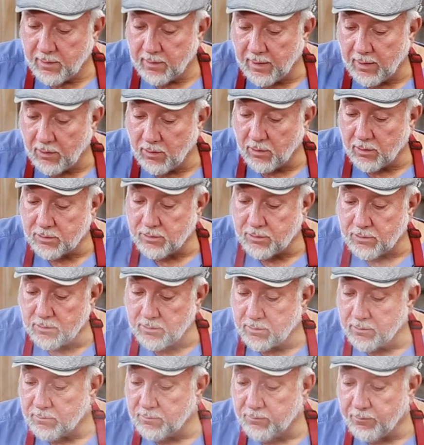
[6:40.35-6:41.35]
they look
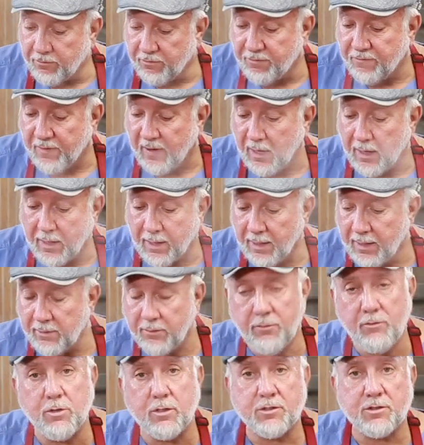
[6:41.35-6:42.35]

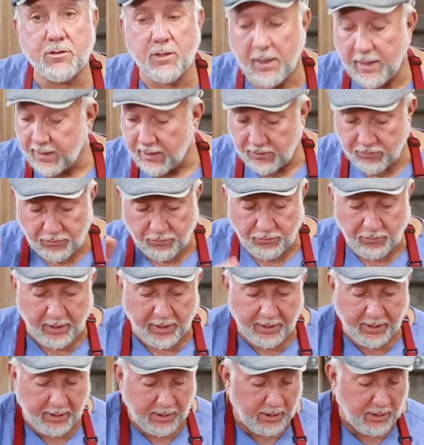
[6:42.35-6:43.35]
fine just like it's
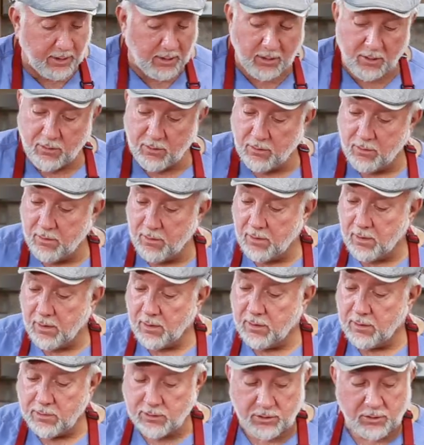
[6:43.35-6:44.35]
ready to go
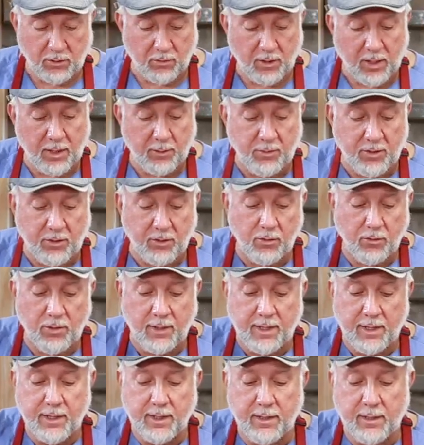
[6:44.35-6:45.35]
so I'm gonna go
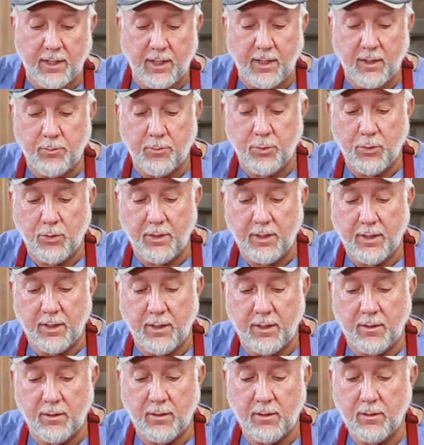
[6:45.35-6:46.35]
ahead and put
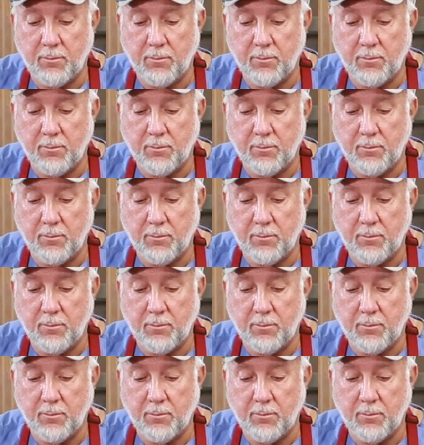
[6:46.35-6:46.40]
in